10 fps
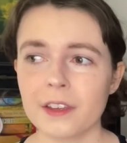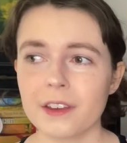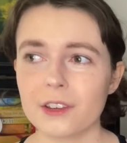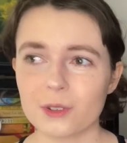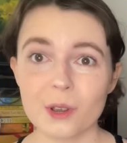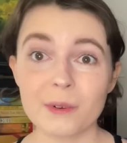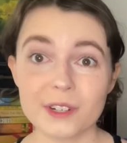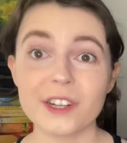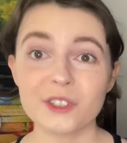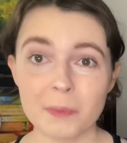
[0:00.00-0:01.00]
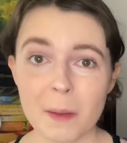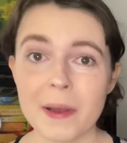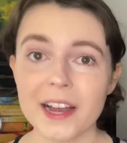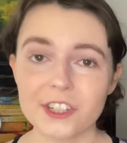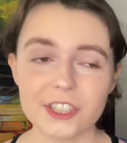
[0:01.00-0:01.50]
You're so untouched by
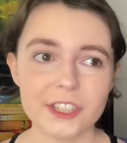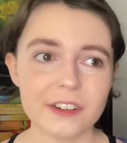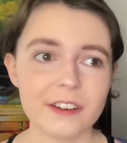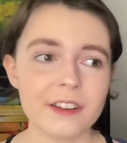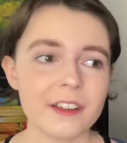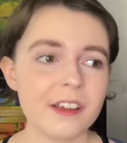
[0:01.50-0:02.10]
passion,